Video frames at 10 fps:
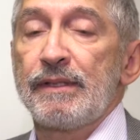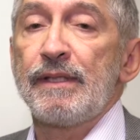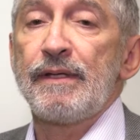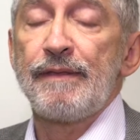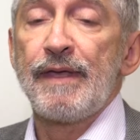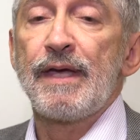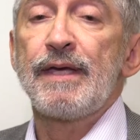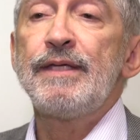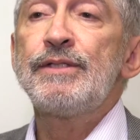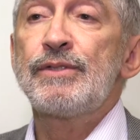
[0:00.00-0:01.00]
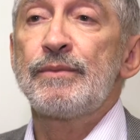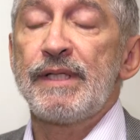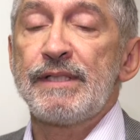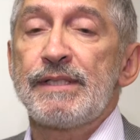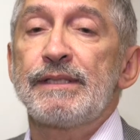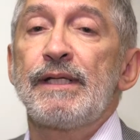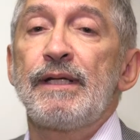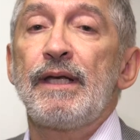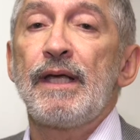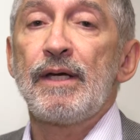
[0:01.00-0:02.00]
There are instruments that
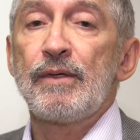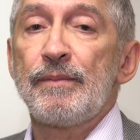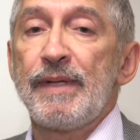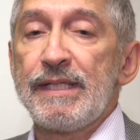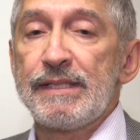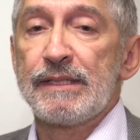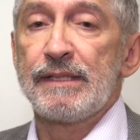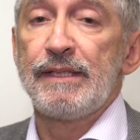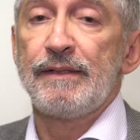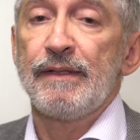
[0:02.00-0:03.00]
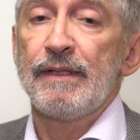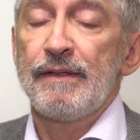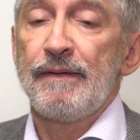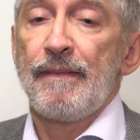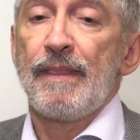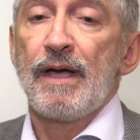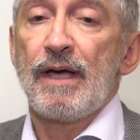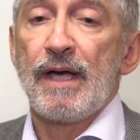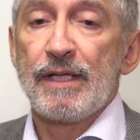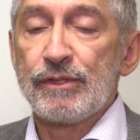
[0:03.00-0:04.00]
allow basically
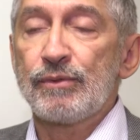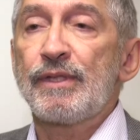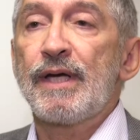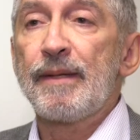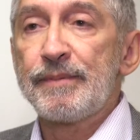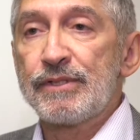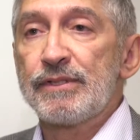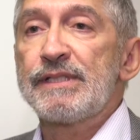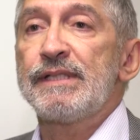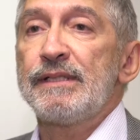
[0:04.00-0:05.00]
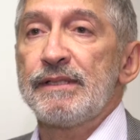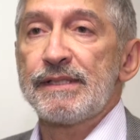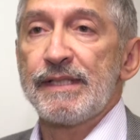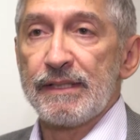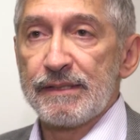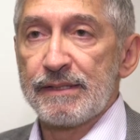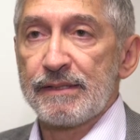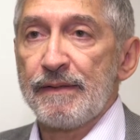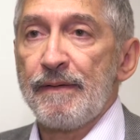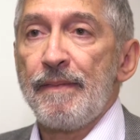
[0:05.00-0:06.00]
us to capture single
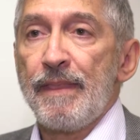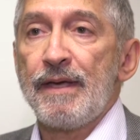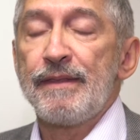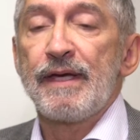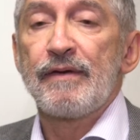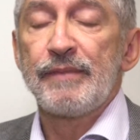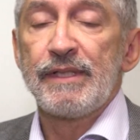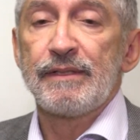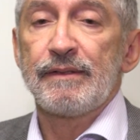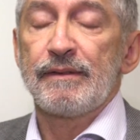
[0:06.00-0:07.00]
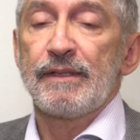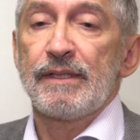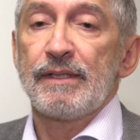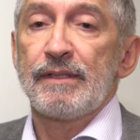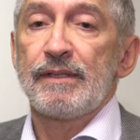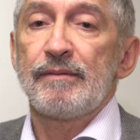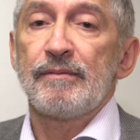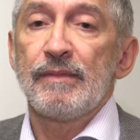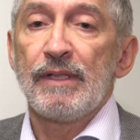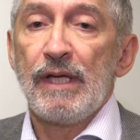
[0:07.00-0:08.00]
cells, and there have been
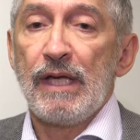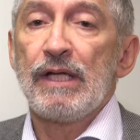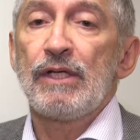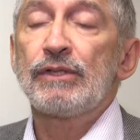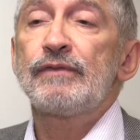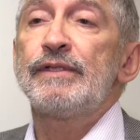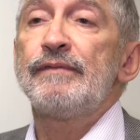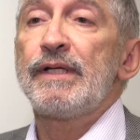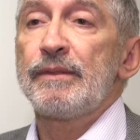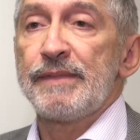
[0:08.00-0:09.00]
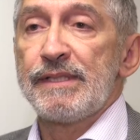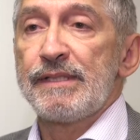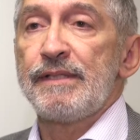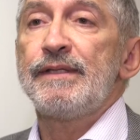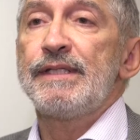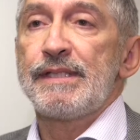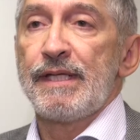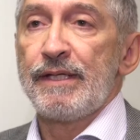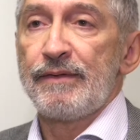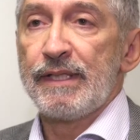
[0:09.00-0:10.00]
a lot of developments in this
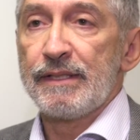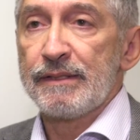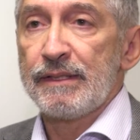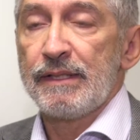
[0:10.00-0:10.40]
area.